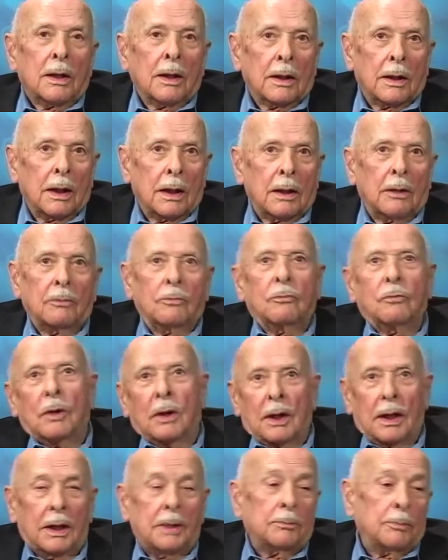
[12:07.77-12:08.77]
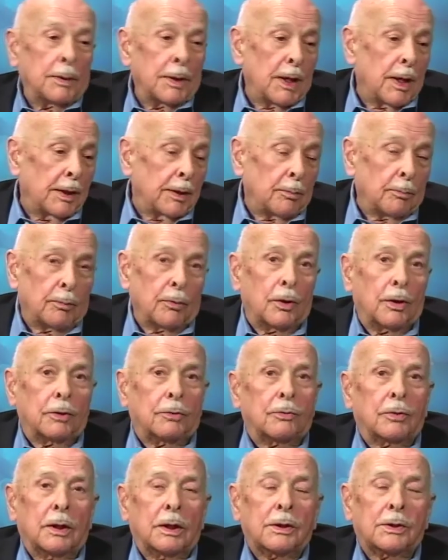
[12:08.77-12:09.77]
I'd been on the board
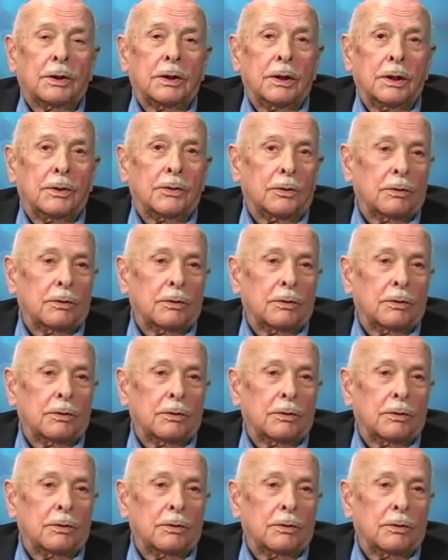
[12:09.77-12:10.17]
of trustees